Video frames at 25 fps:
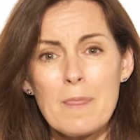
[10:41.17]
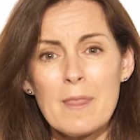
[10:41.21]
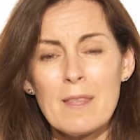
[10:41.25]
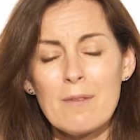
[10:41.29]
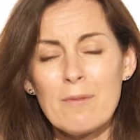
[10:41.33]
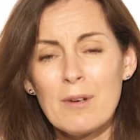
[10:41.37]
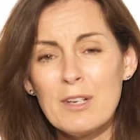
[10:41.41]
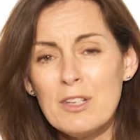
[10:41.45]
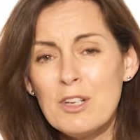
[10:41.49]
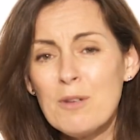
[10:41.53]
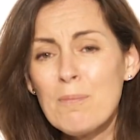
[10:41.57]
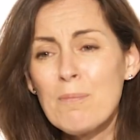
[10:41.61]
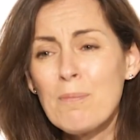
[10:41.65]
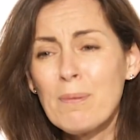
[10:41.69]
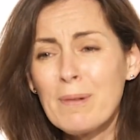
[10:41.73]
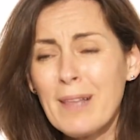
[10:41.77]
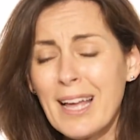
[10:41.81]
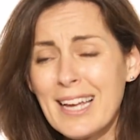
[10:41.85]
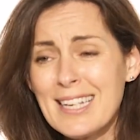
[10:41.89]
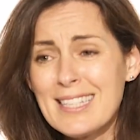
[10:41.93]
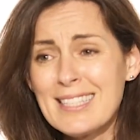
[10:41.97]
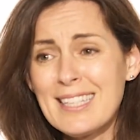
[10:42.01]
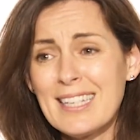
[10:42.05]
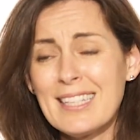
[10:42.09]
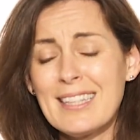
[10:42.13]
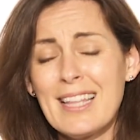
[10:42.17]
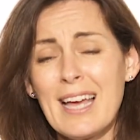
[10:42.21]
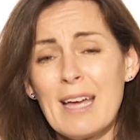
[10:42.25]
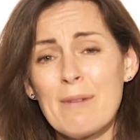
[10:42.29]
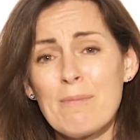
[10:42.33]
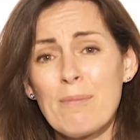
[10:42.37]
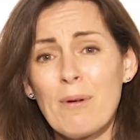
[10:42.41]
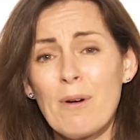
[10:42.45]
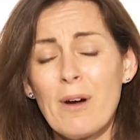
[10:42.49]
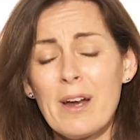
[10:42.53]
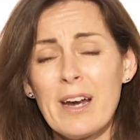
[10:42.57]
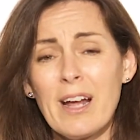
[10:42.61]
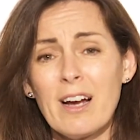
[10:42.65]
When you're placing that
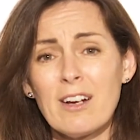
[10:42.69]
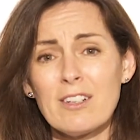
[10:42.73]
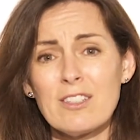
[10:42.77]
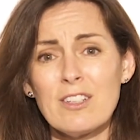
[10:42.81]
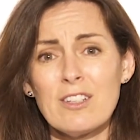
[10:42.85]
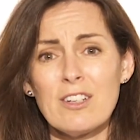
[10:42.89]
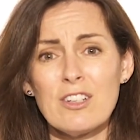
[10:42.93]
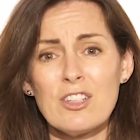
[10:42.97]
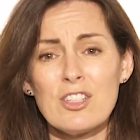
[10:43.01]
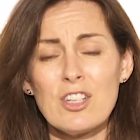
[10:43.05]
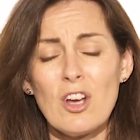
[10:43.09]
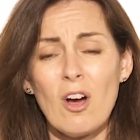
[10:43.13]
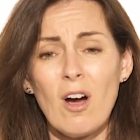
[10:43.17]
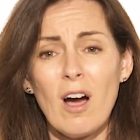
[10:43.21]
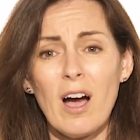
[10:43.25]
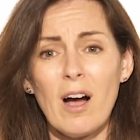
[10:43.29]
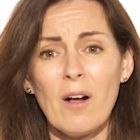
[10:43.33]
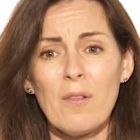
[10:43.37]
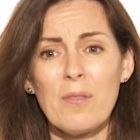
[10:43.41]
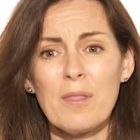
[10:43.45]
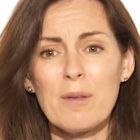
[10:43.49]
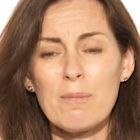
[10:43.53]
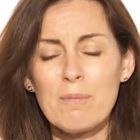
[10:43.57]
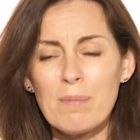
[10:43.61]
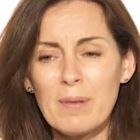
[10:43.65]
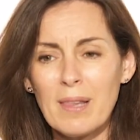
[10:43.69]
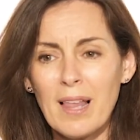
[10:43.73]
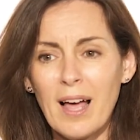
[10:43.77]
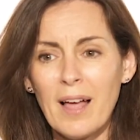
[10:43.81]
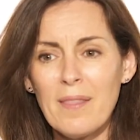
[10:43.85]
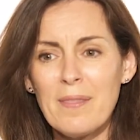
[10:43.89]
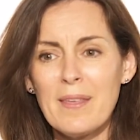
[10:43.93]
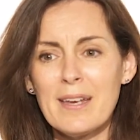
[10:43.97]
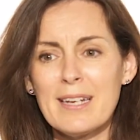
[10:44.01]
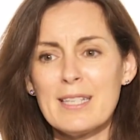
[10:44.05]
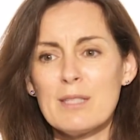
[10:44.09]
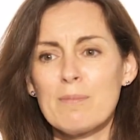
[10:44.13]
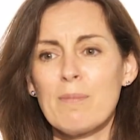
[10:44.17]
product on a child, the blood
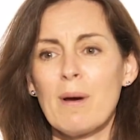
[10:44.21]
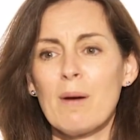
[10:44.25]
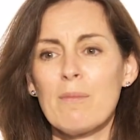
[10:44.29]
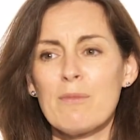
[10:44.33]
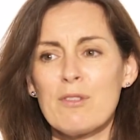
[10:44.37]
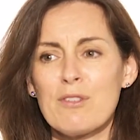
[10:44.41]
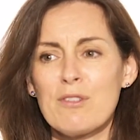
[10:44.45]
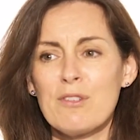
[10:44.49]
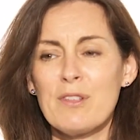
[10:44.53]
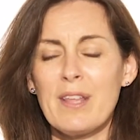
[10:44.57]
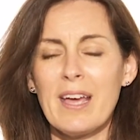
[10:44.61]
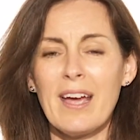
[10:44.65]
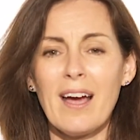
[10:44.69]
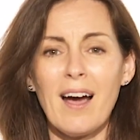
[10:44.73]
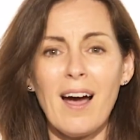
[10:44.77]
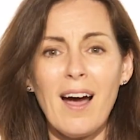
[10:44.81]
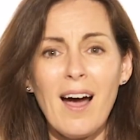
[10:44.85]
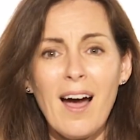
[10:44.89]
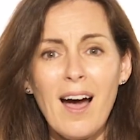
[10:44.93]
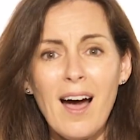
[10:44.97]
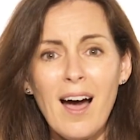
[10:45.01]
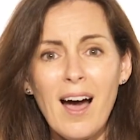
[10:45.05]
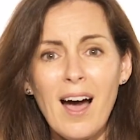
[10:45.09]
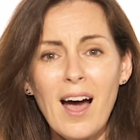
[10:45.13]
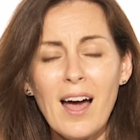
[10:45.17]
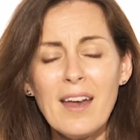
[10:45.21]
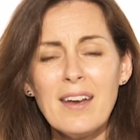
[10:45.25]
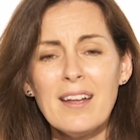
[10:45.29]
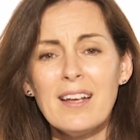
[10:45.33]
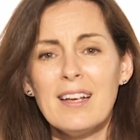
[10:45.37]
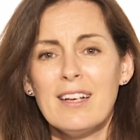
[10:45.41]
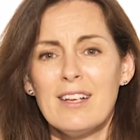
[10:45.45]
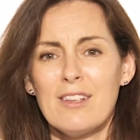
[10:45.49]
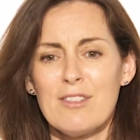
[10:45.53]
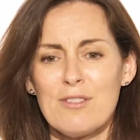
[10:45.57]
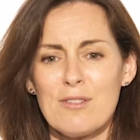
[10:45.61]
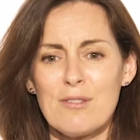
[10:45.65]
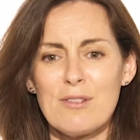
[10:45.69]
that is pumped through their heart,
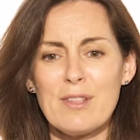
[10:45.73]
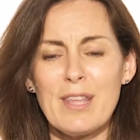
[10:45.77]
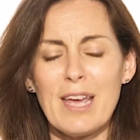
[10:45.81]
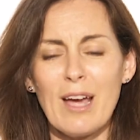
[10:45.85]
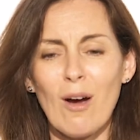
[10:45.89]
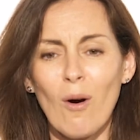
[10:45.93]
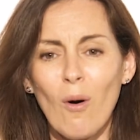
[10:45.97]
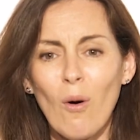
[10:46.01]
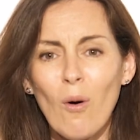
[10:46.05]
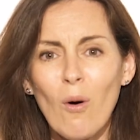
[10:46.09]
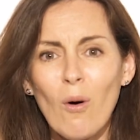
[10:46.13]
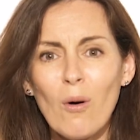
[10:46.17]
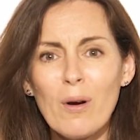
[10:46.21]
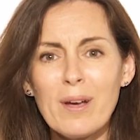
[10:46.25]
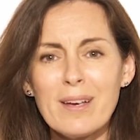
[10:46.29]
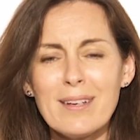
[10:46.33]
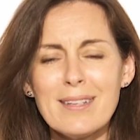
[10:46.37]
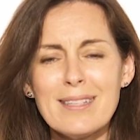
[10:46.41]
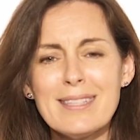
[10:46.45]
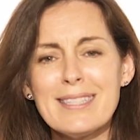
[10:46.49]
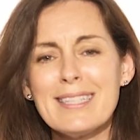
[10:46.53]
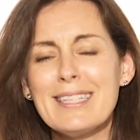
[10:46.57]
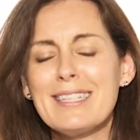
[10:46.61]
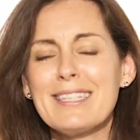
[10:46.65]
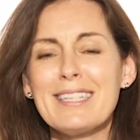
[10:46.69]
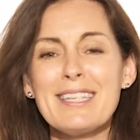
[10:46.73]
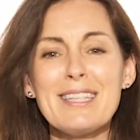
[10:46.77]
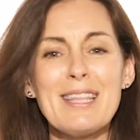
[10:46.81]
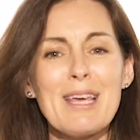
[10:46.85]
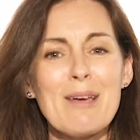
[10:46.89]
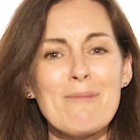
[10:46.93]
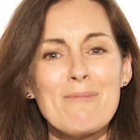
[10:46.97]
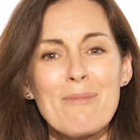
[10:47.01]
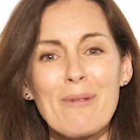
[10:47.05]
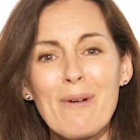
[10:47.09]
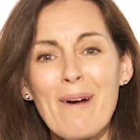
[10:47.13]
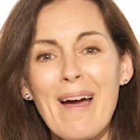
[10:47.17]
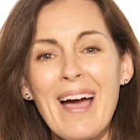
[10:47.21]
through their organs, into their
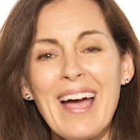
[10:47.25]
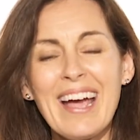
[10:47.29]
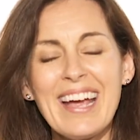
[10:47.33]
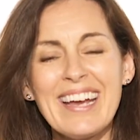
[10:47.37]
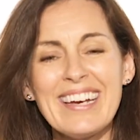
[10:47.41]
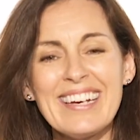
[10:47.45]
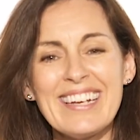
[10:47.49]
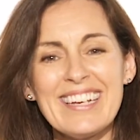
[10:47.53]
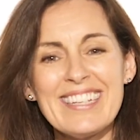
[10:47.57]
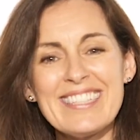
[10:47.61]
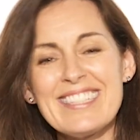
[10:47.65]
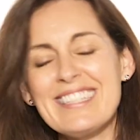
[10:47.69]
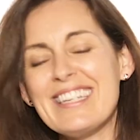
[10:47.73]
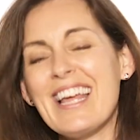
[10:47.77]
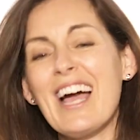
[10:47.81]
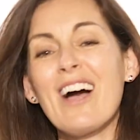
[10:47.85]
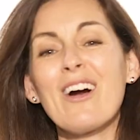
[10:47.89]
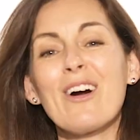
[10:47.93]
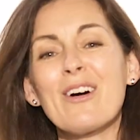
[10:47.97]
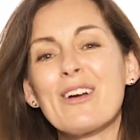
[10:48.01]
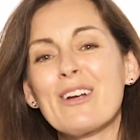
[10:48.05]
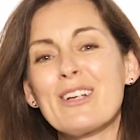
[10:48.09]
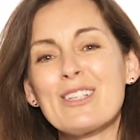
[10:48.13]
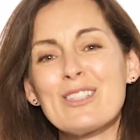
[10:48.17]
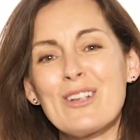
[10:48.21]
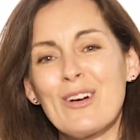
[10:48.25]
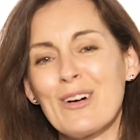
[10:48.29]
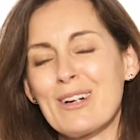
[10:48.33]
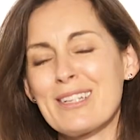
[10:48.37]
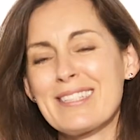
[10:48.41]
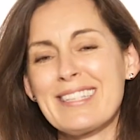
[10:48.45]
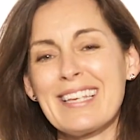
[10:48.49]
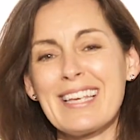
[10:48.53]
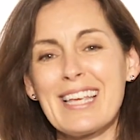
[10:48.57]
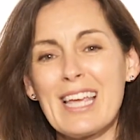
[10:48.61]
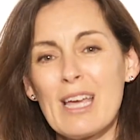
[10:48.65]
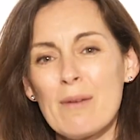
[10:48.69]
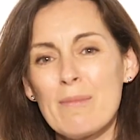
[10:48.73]
brain has now got a
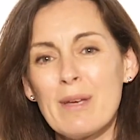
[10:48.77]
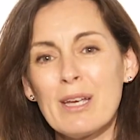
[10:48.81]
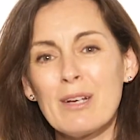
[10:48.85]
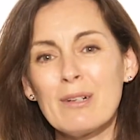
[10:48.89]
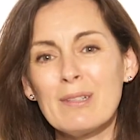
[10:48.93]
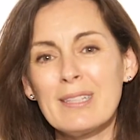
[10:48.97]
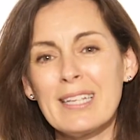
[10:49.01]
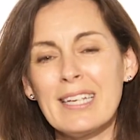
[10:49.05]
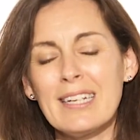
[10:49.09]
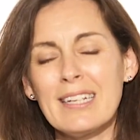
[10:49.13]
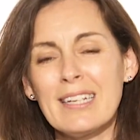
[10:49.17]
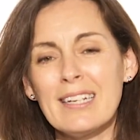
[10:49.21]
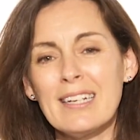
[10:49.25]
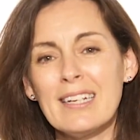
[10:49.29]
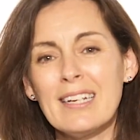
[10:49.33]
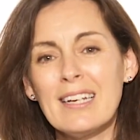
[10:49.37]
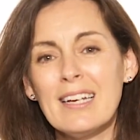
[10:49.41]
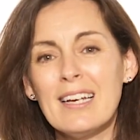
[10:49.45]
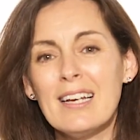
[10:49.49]
toxic chemical in it.